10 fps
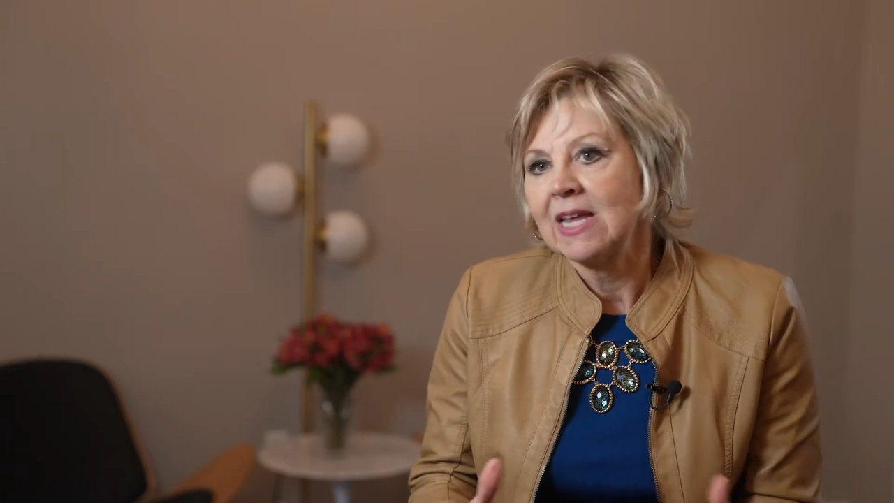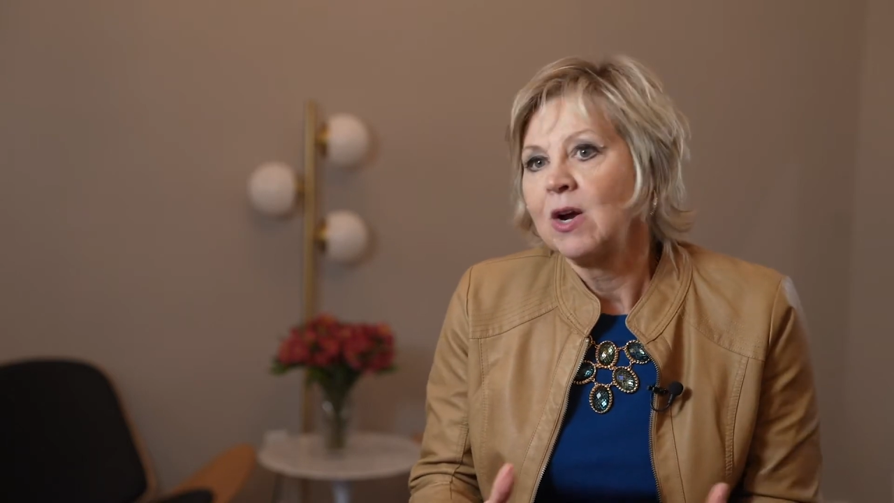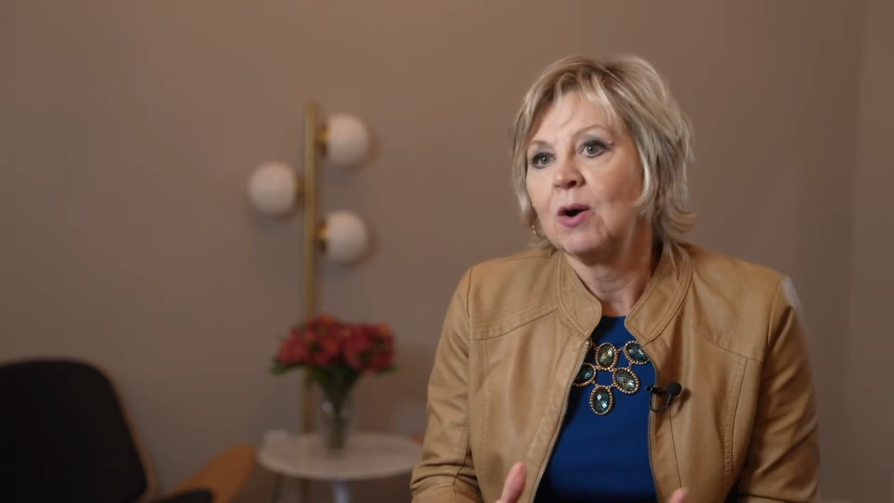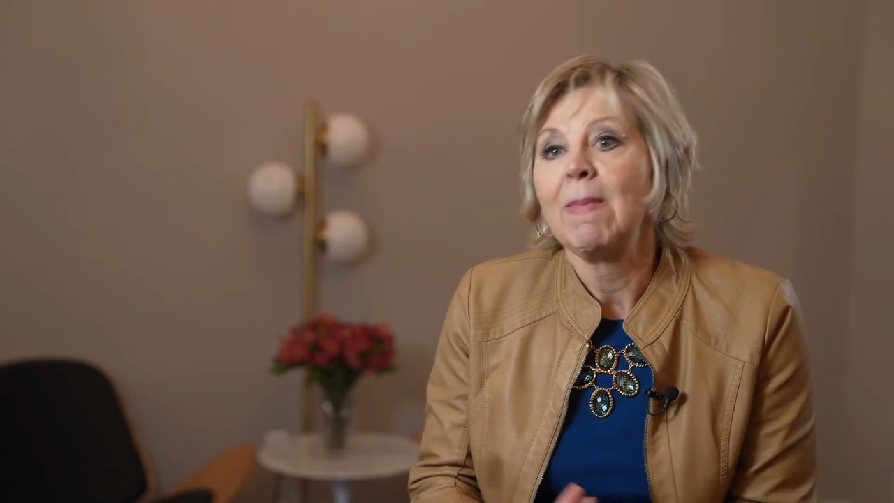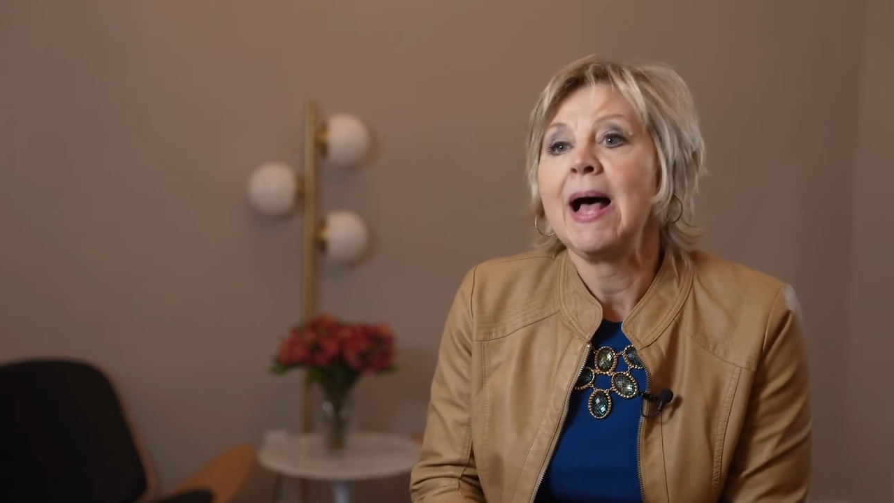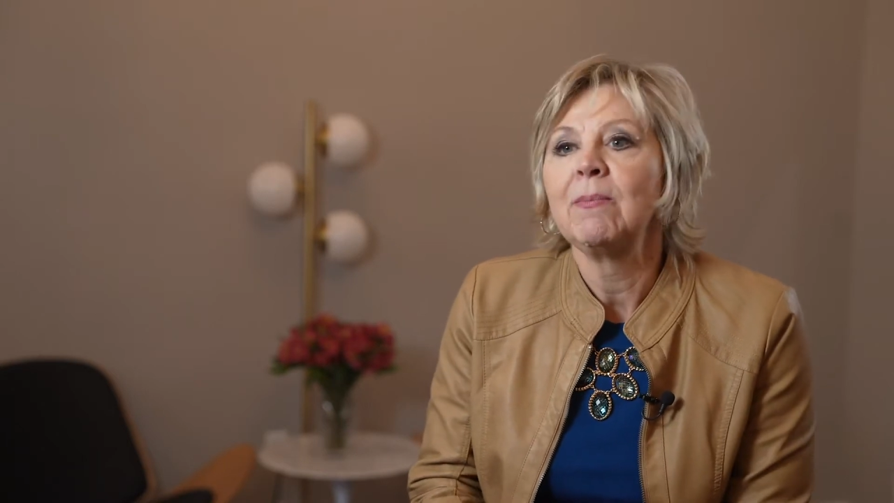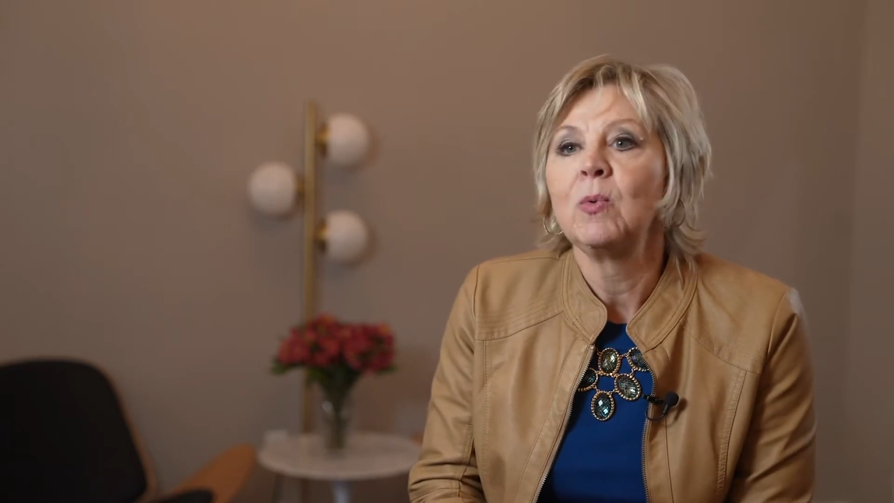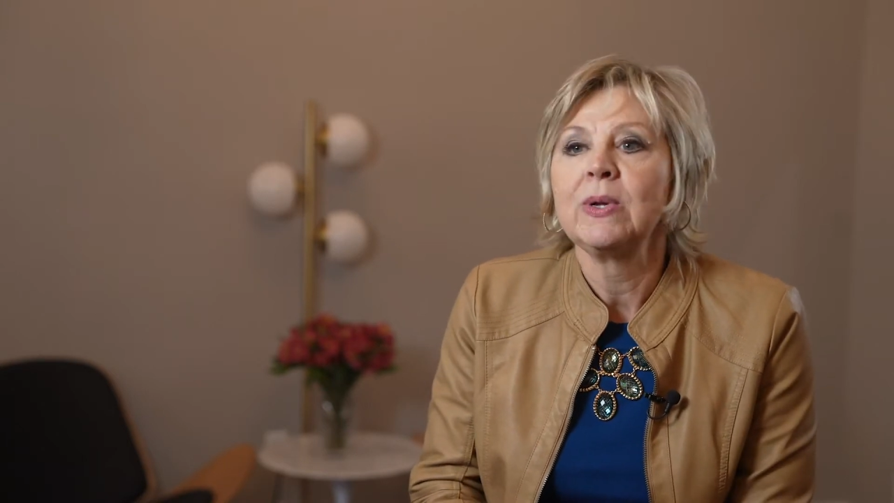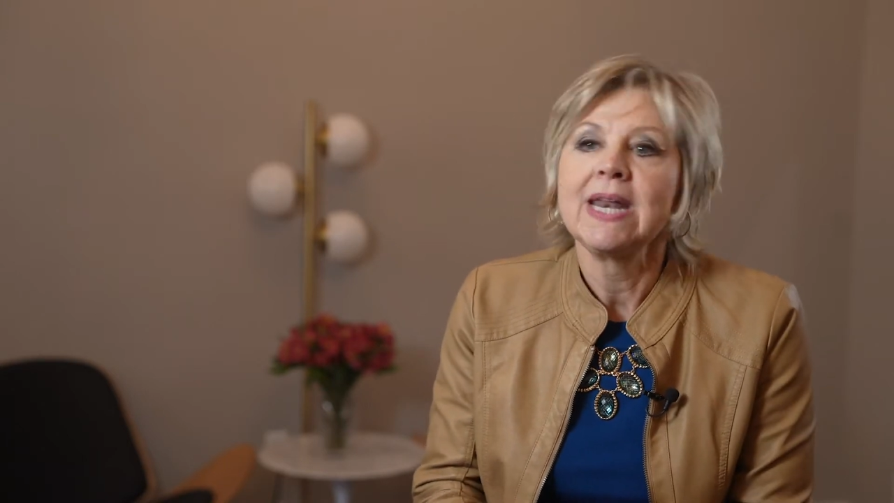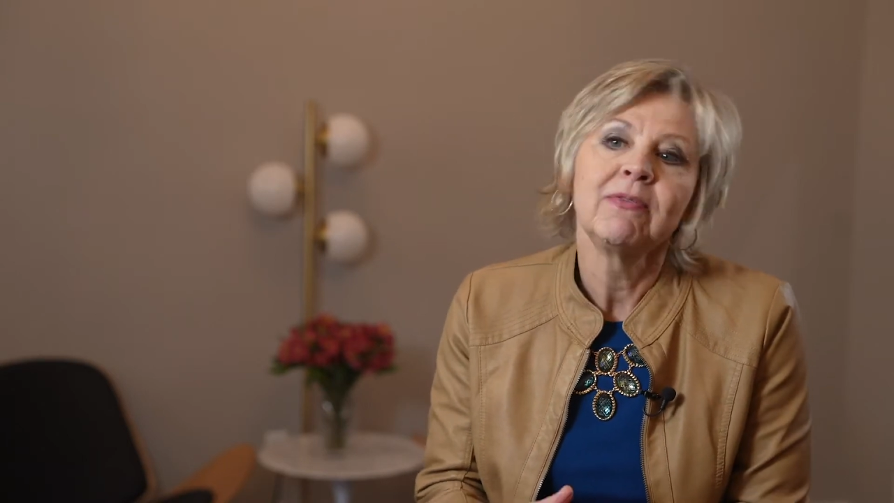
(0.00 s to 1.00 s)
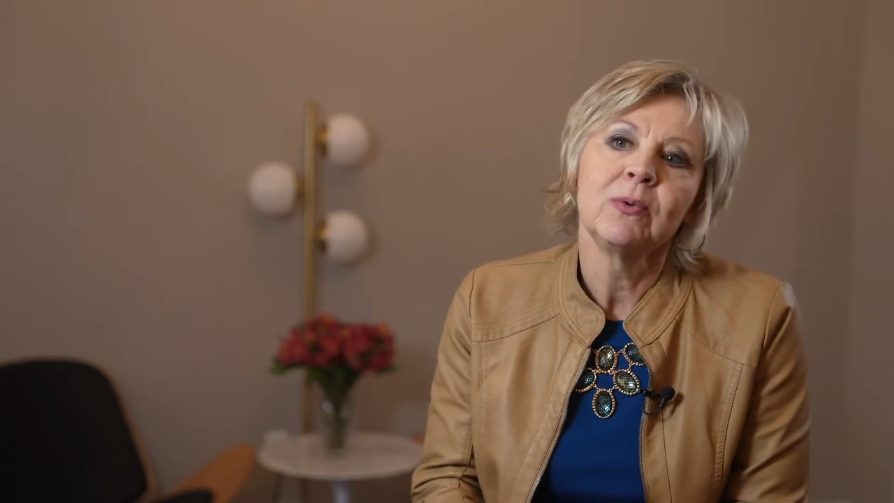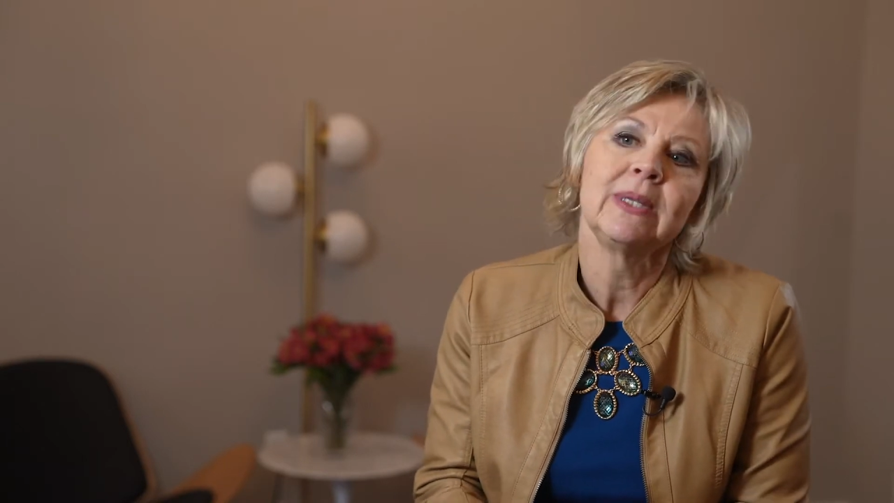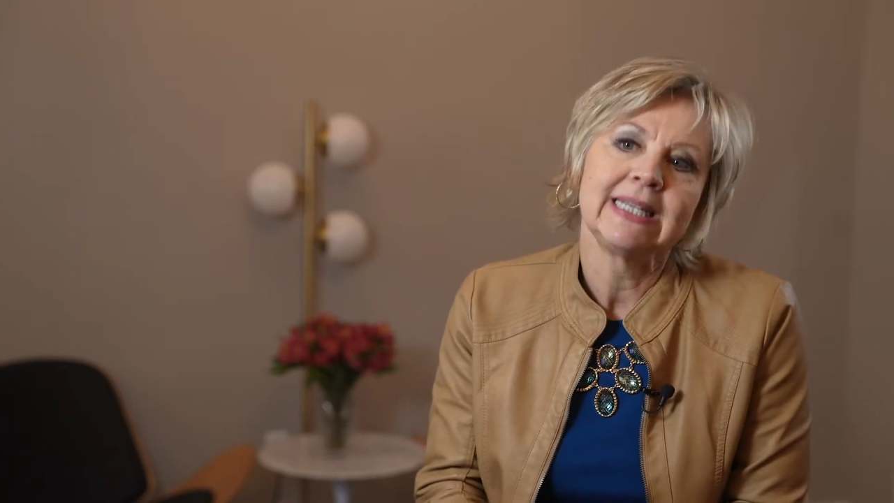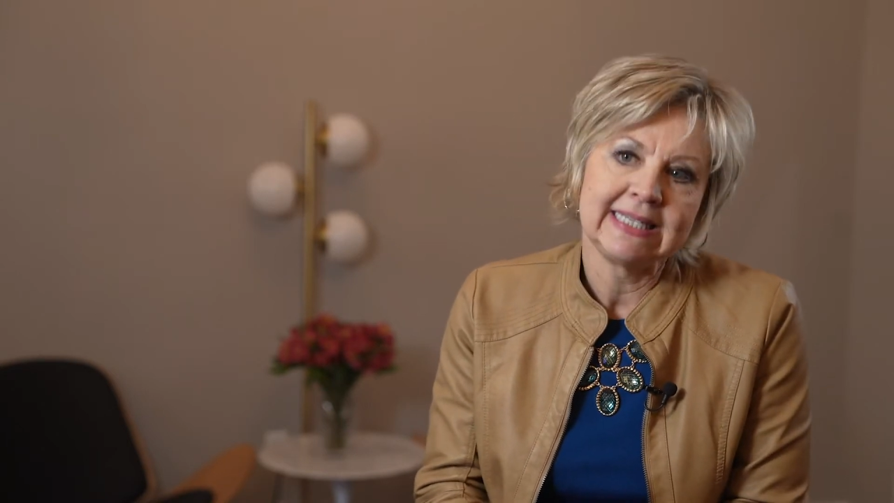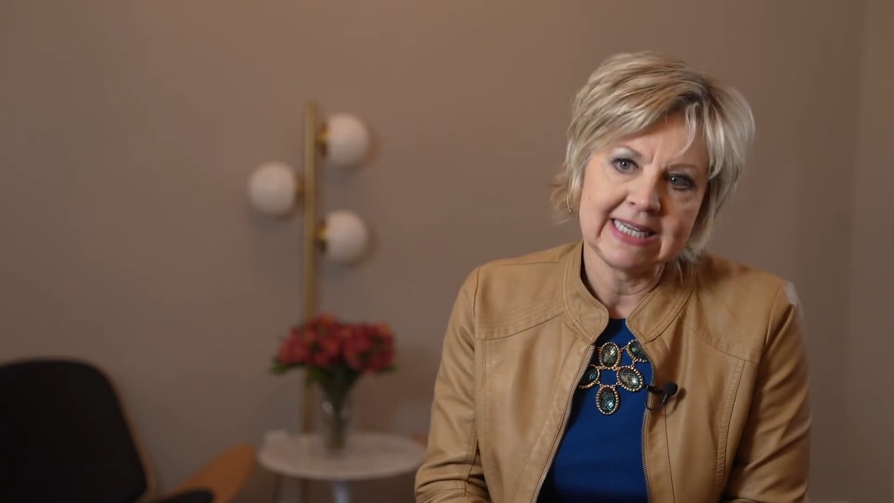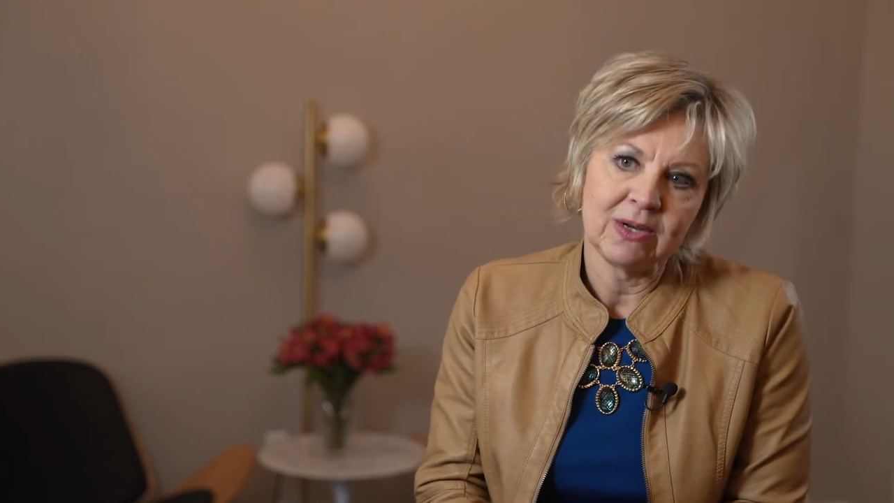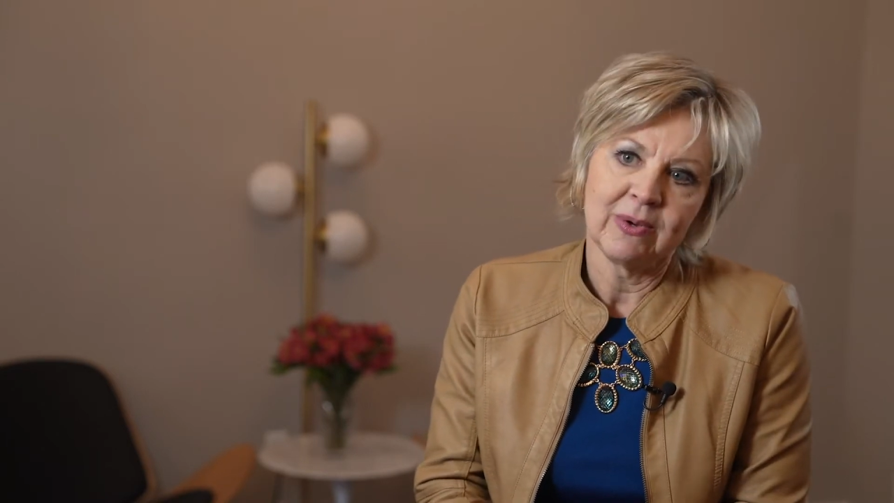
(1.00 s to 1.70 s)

Her mom would never really deal